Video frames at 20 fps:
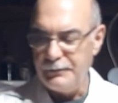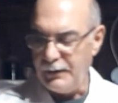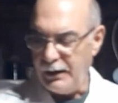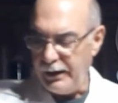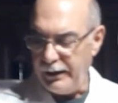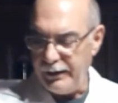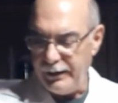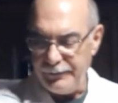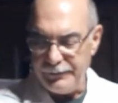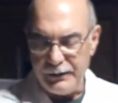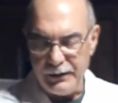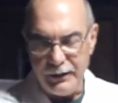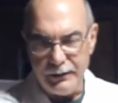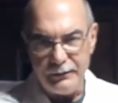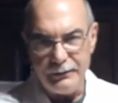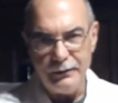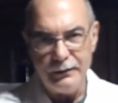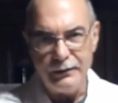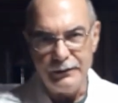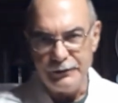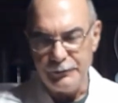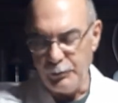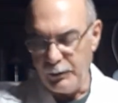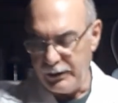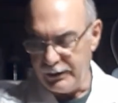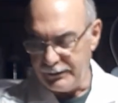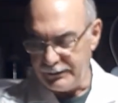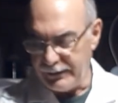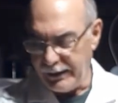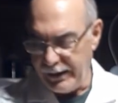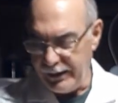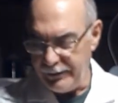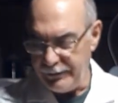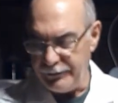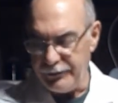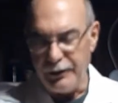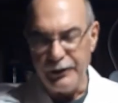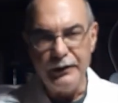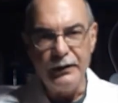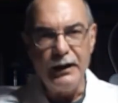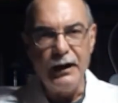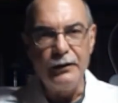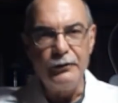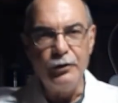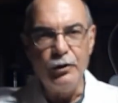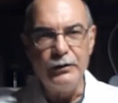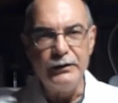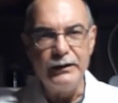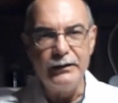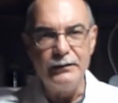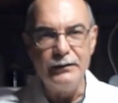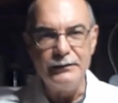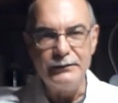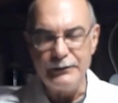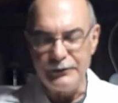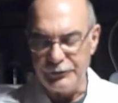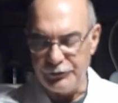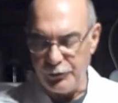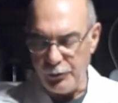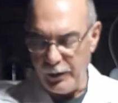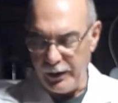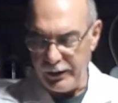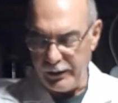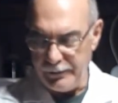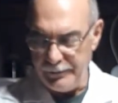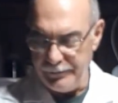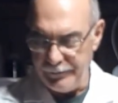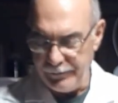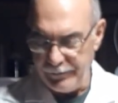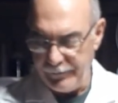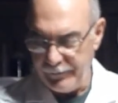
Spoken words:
I have cut this one side, so you now know that this is square.